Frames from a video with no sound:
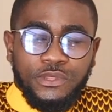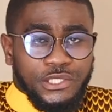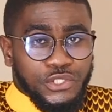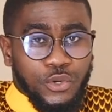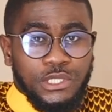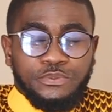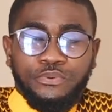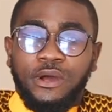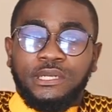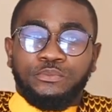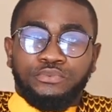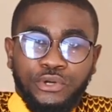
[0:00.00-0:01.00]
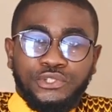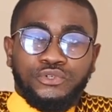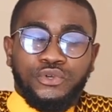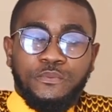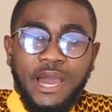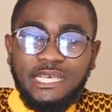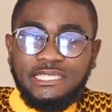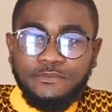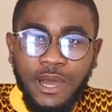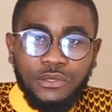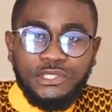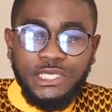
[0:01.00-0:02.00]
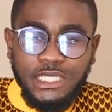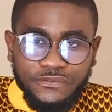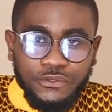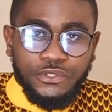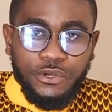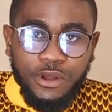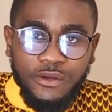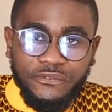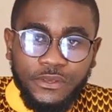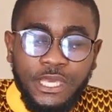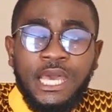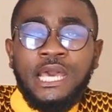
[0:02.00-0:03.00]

The show is proudly brought to you by Smile GH Photography.